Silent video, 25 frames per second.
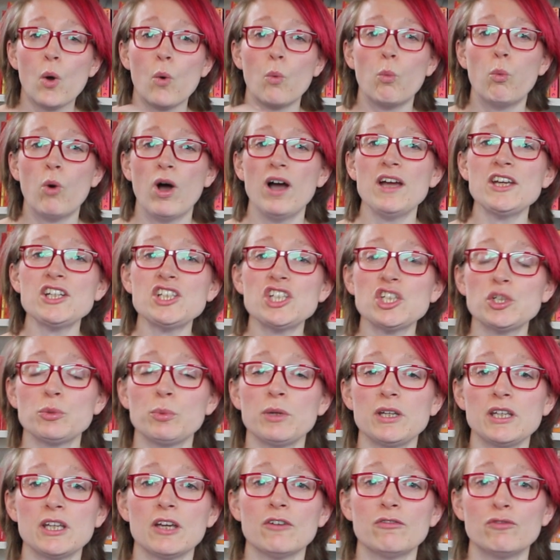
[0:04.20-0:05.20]
Why should
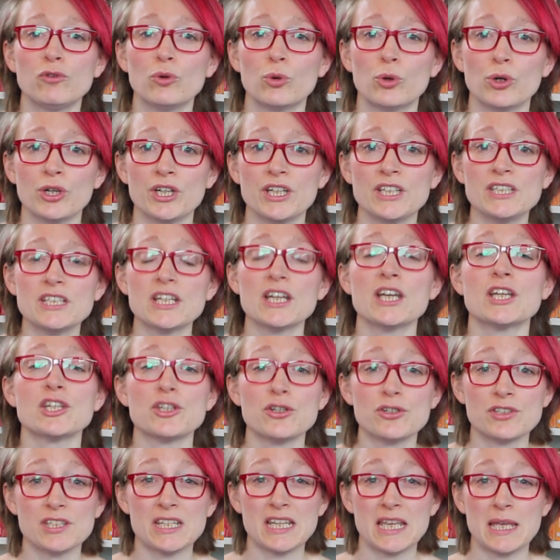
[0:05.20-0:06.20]
we avoid
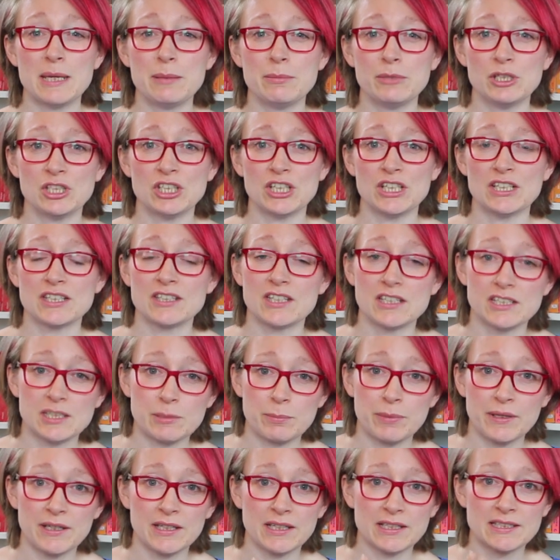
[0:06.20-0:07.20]
using images that
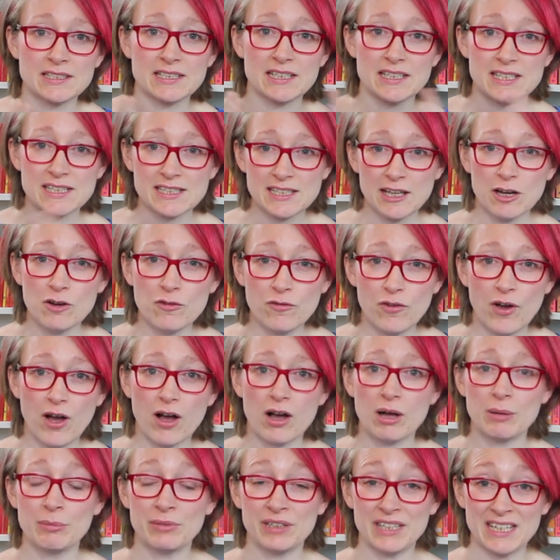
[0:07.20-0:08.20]
depict
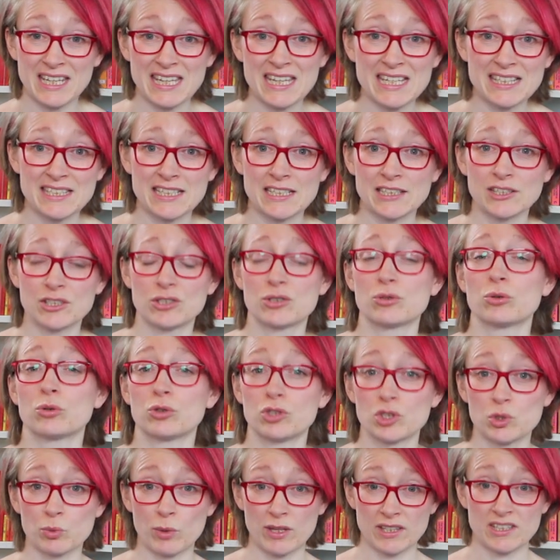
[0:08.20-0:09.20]
self-harm and eating
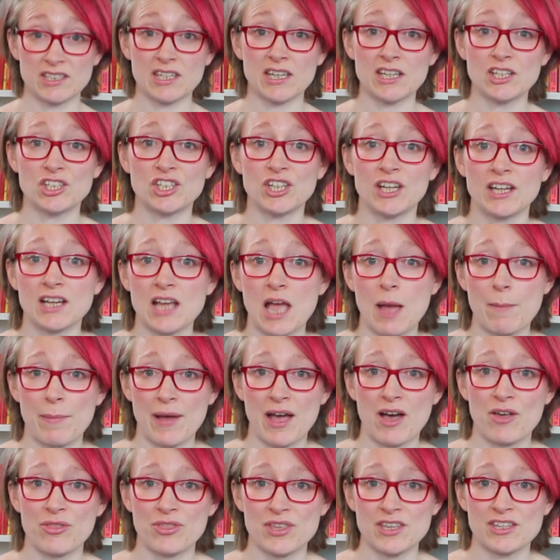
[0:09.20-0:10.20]
disorders when teaching
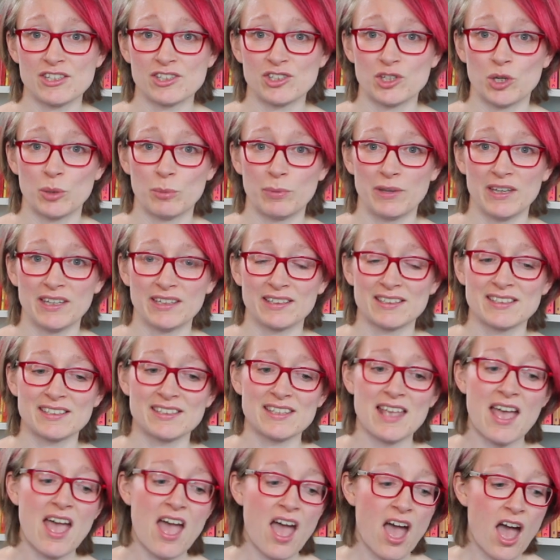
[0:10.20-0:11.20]
about these topics?